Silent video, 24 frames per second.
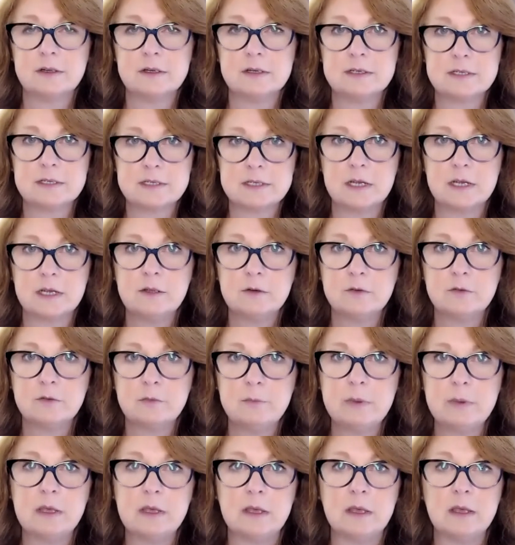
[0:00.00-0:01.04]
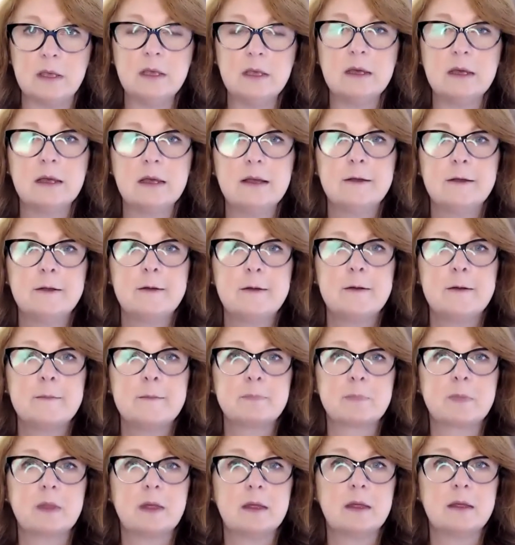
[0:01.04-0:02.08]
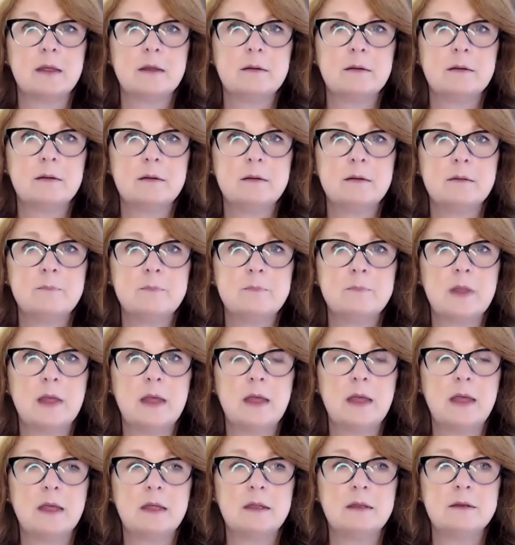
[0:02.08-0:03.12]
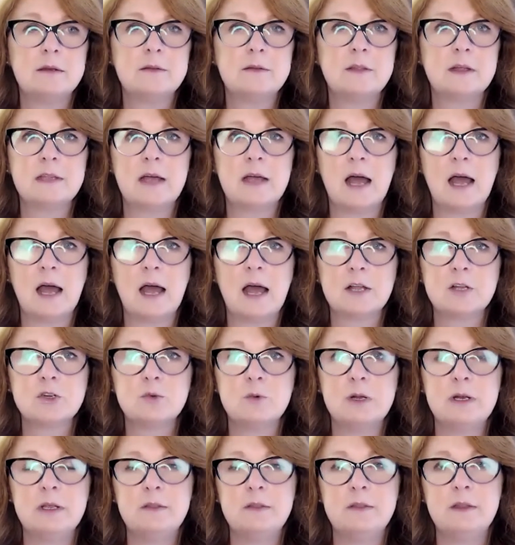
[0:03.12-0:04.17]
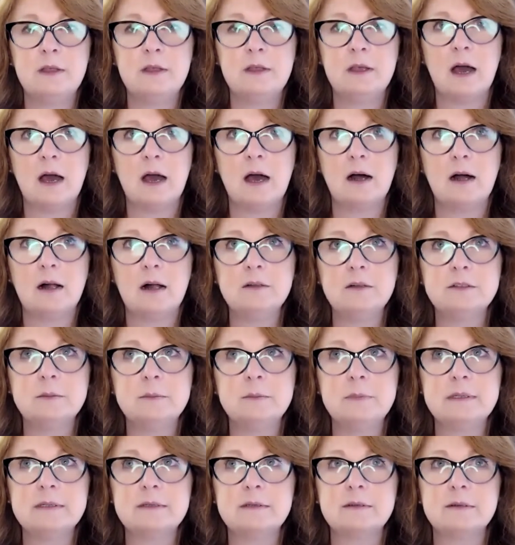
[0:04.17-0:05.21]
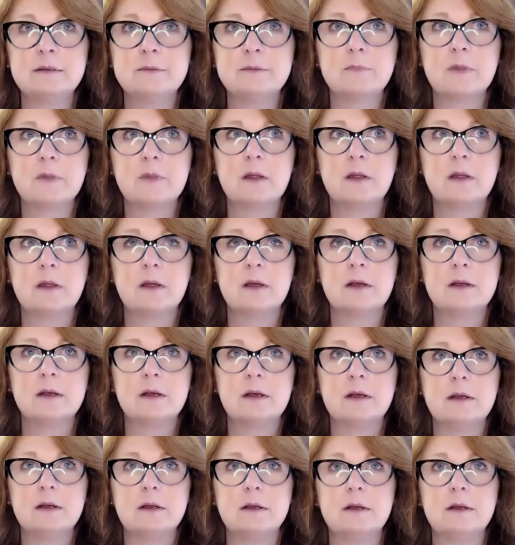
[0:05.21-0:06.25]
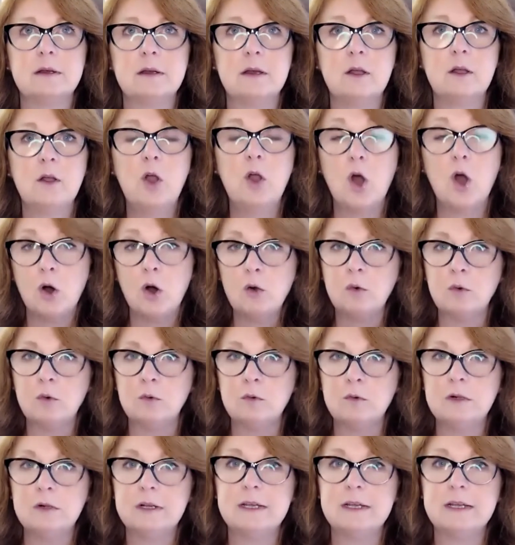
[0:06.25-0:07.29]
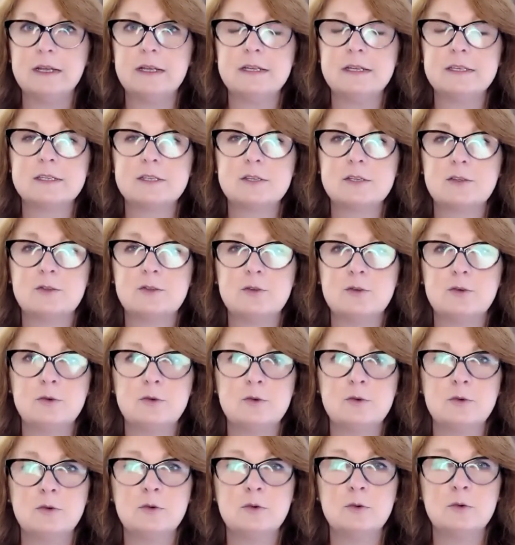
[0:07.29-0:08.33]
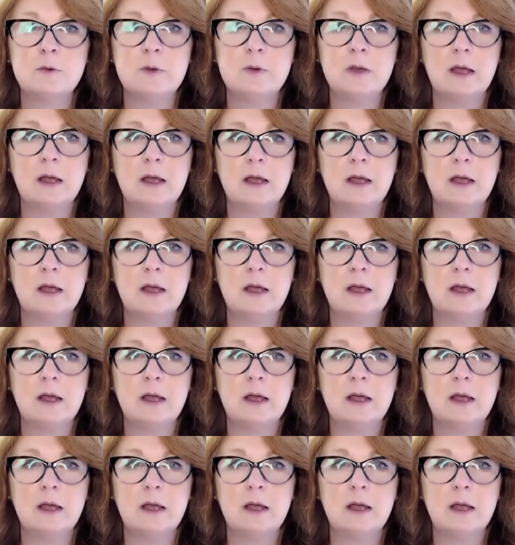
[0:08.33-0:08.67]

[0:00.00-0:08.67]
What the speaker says: state of being, and that actually the ultimate goal is to